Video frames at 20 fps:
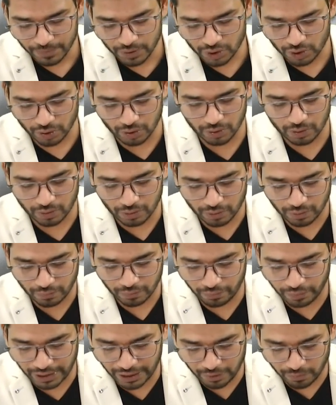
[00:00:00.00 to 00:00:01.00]
So
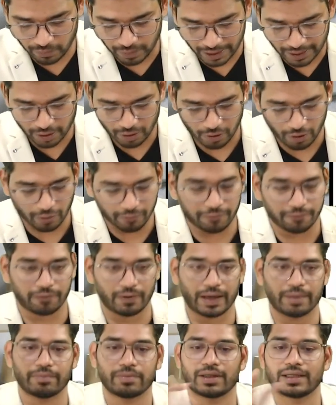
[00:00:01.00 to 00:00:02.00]
week 1 of
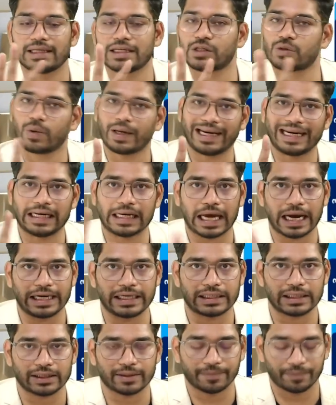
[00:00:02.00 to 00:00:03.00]
Feb is very
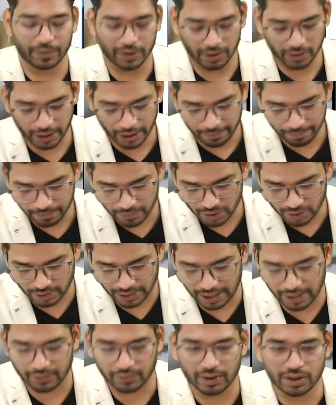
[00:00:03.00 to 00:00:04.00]
light. Okay, so
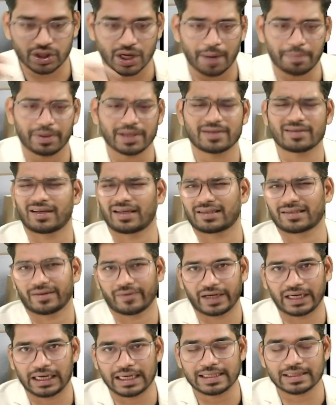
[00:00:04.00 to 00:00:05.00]
there are 3 chapters, takes
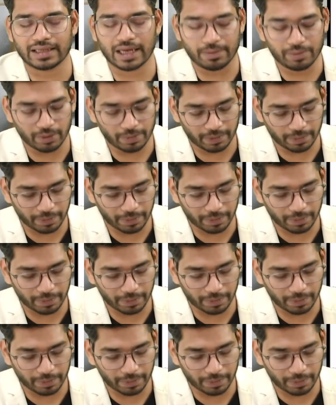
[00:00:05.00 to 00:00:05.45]
a very less time to